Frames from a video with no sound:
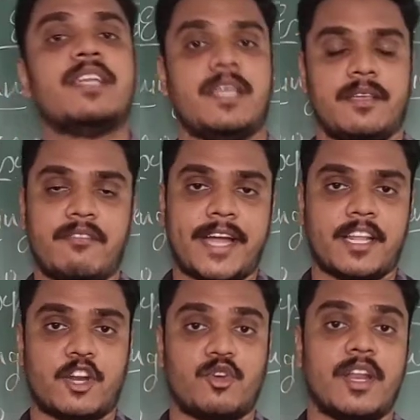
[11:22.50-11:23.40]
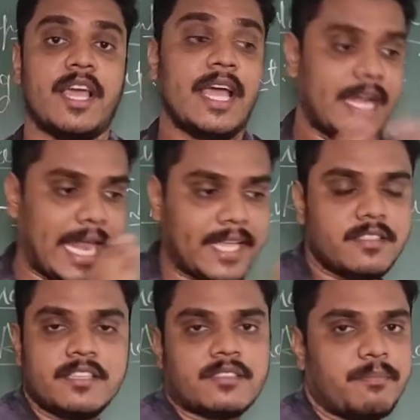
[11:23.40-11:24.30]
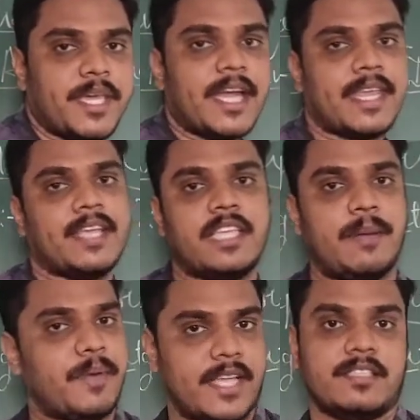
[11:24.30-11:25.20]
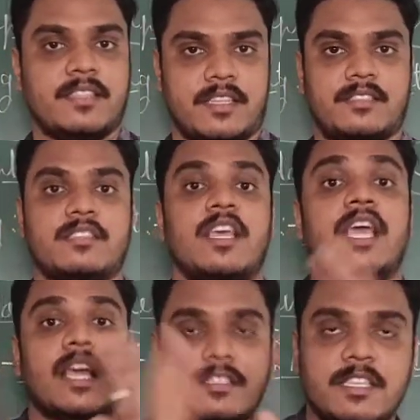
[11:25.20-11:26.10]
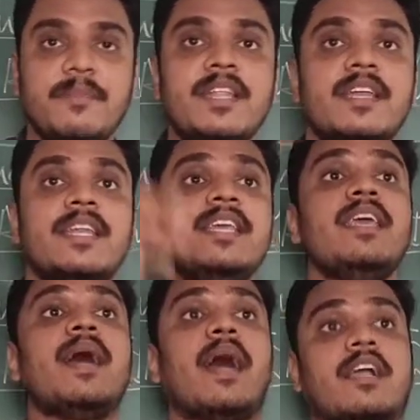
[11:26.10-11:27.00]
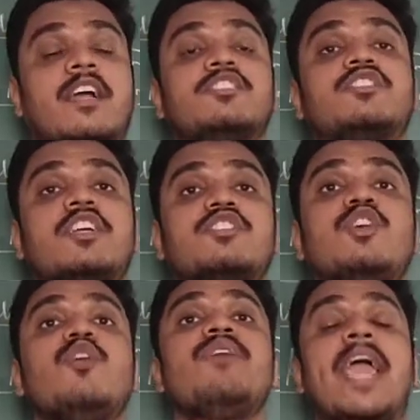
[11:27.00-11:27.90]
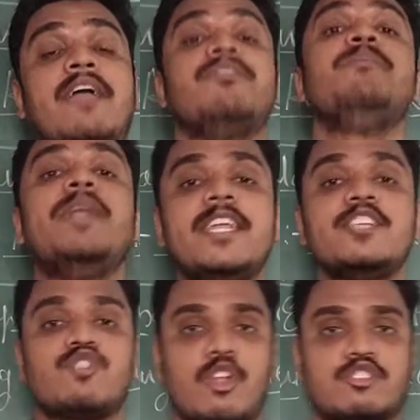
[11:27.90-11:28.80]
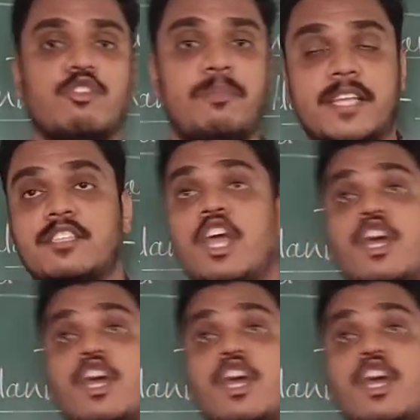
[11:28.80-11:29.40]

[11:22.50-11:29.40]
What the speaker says: a vital role, like this BRTS, MTS in this. Similarly, the construction of heavy buildings also plays.